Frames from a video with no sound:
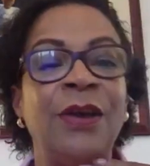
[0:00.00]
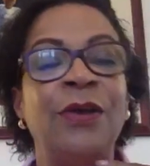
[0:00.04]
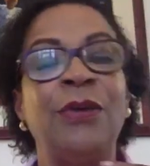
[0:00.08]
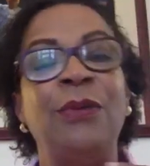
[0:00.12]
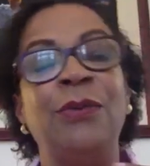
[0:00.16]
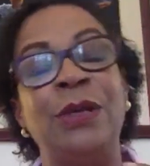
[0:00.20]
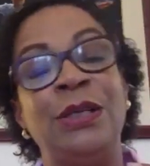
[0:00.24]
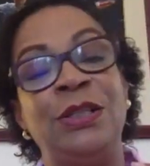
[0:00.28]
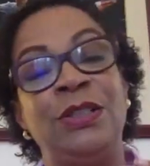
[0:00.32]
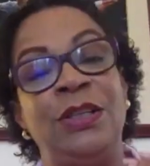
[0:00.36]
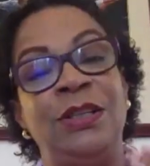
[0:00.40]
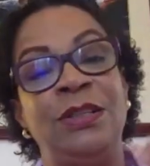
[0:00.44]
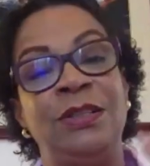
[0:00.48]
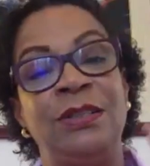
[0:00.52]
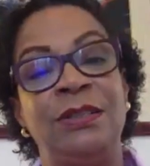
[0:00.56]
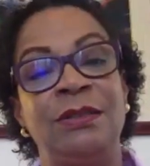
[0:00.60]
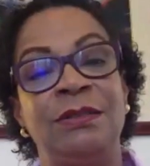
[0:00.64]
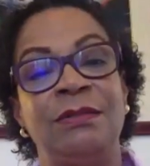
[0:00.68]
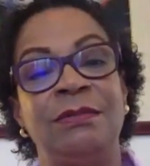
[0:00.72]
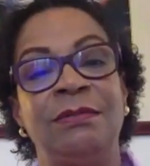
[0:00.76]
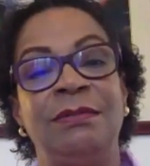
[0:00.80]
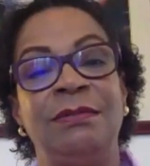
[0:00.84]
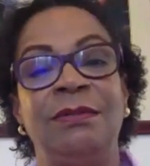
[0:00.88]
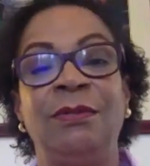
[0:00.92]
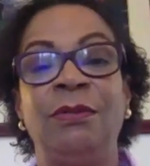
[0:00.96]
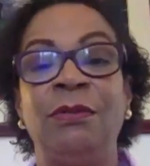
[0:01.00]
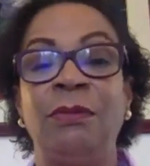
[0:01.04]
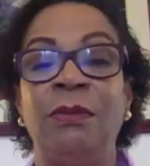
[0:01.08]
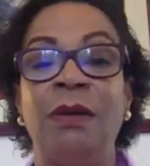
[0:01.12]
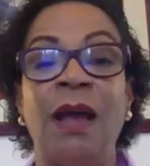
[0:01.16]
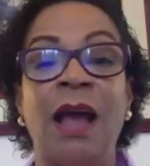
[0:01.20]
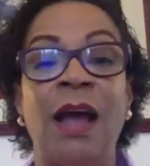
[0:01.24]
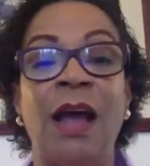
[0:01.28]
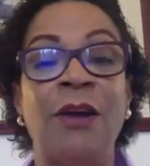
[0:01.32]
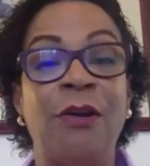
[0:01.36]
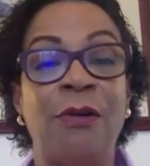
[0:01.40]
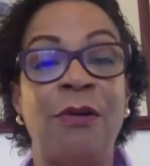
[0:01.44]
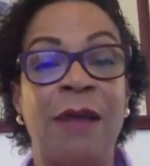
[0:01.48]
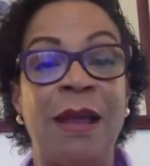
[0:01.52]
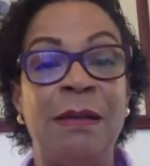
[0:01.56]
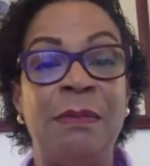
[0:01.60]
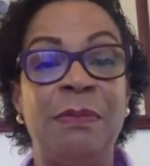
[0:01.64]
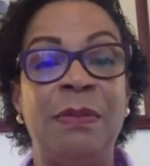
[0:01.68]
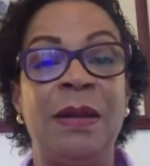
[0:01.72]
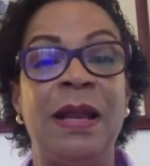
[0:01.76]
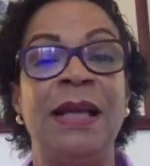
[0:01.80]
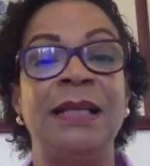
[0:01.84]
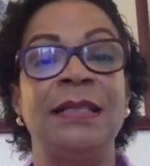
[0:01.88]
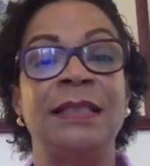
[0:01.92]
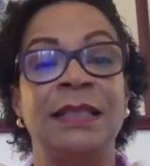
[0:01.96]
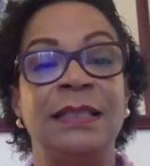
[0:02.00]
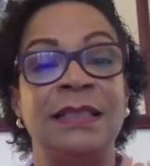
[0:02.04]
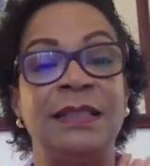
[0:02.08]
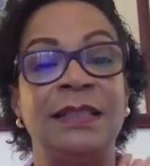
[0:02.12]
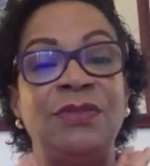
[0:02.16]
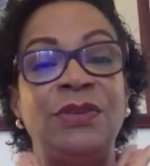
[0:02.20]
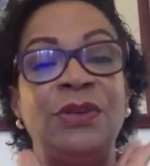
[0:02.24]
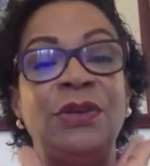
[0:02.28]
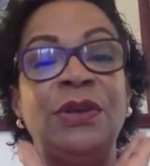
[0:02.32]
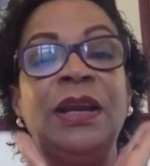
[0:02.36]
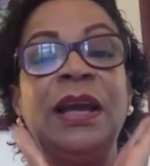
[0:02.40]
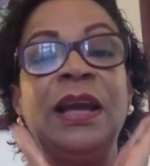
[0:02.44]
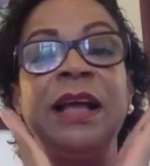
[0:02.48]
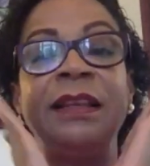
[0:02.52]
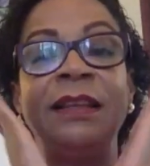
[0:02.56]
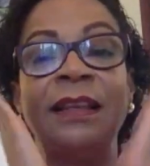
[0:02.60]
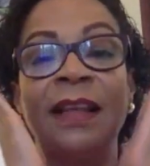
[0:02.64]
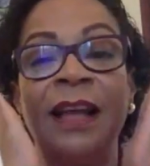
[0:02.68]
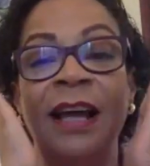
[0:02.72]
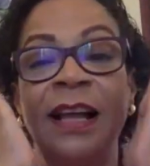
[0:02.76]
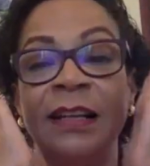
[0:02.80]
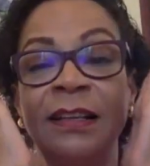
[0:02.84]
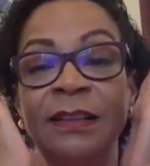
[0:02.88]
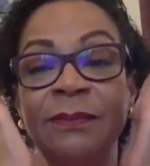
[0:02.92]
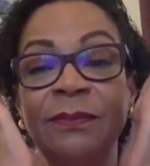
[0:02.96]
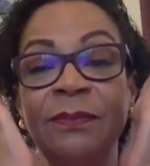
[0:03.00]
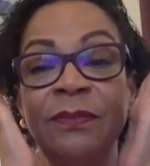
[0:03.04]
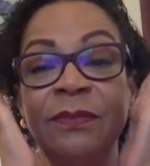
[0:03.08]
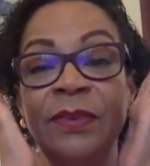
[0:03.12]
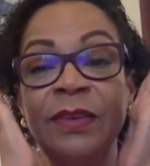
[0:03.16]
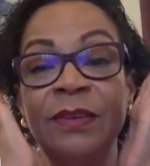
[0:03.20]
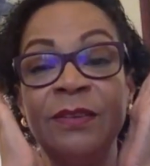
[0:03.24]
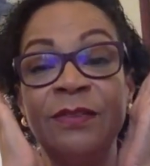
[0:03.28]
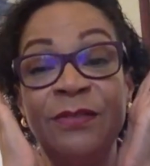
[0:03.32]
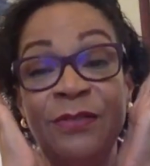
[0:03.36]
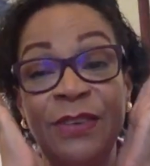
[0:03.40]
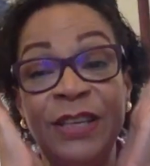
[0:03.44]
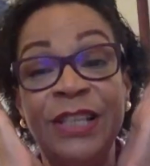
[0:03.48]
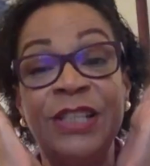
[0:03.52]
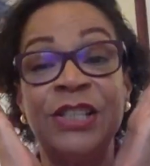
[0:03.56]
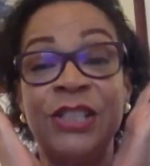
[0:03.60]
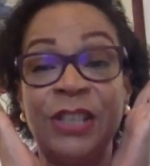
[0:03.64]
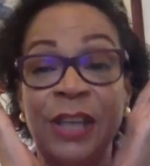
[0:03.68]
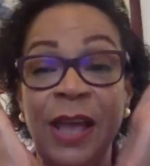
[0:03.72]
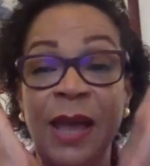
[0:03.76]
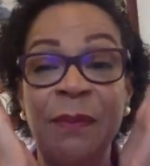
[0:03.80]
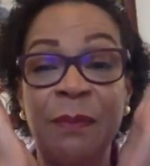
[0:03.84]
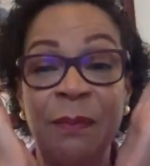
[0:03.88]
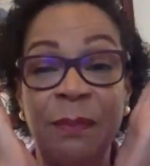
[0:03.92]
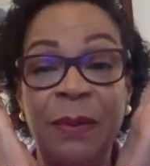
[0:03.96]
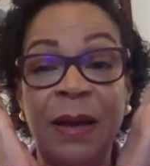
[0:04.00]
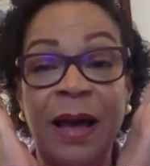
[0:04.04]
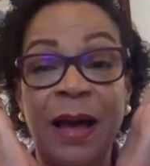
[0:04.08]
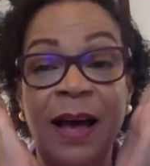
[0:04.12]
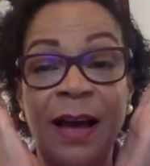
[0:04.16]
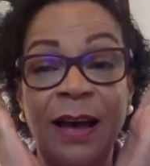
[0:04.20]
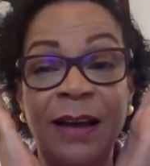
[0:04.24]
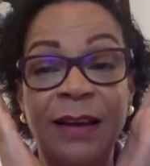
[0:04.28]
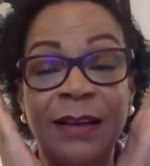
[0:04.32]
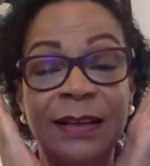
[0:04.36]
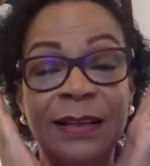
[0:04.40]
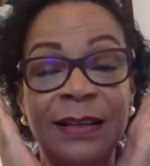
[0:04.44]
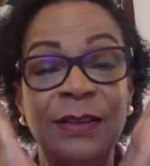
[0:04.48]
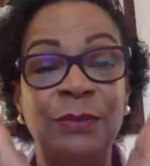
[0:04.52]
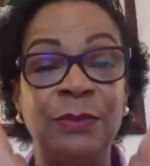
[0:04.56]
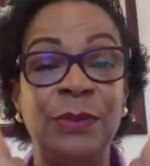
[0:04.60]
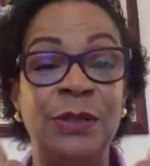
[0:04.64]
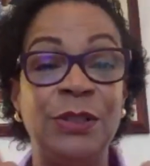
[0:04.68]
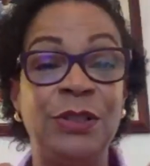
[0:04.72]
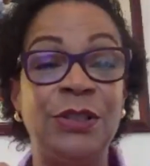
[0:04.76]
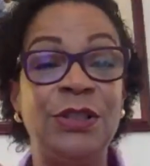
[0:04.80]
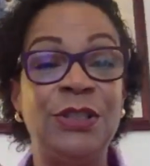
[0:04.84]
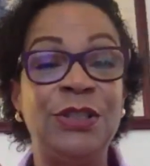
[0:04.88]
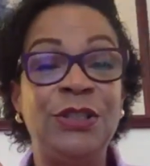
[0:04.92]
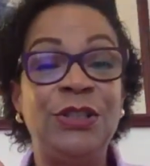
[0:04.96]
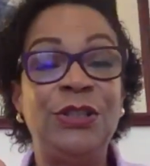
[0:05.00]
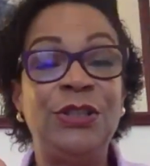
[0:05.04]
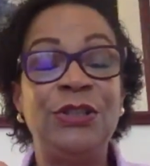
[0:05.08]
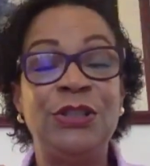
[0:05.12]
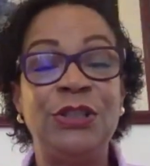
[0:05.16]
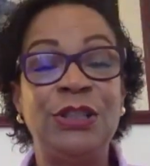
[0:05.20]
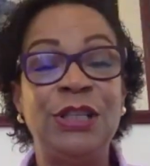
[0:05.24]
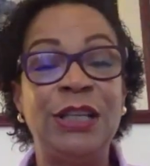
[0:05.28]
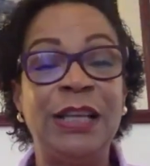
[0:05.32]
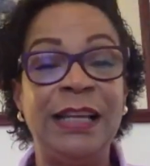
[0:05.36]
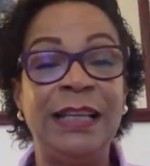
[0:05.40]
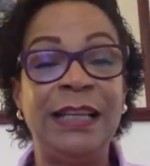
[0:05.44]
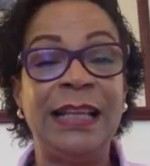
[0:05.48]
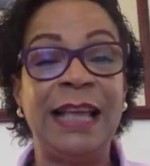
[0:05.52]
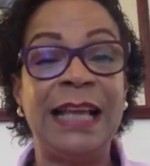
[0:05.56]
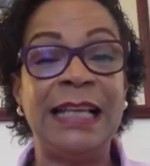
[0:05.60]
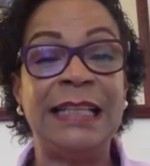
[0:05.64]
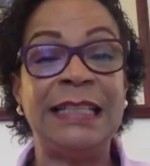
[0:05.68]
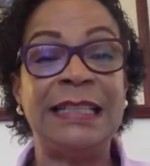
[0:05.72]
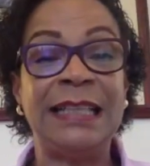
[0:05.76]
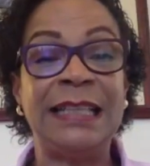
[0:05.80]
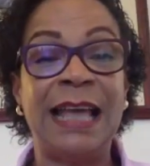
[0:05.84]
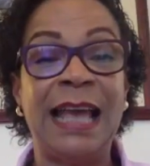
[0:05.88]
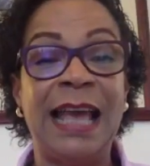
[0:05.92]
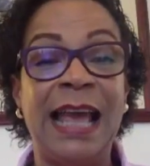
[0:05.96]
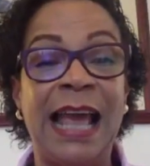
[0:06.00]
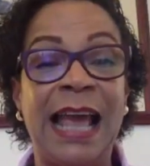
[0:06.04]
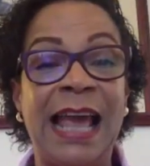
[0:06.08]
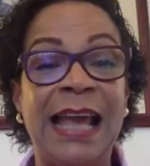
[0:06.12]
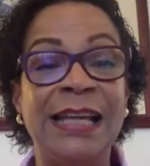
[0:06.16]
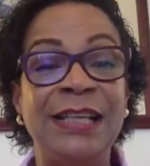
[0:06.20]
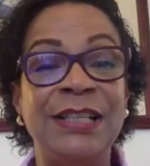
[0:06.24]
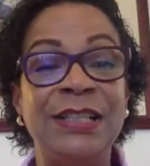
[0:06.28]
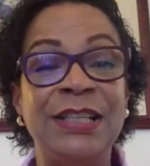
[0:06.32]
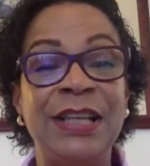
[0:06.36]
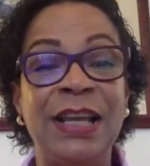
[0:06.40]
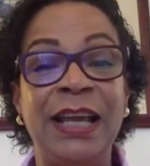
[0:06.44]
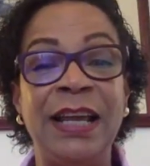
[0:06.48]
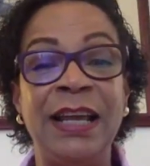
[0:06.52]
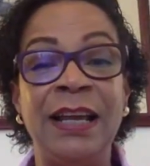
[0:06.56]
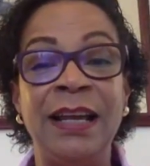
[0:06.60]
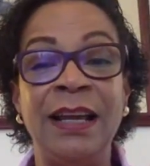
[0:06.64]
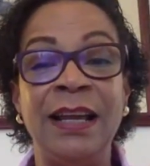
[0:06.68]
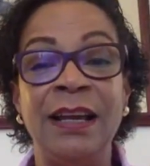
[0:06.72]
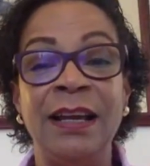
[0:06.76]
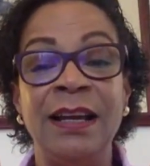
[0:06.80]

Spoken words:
which is a great place, because if you get that V-shape back, which is usually, they say, aging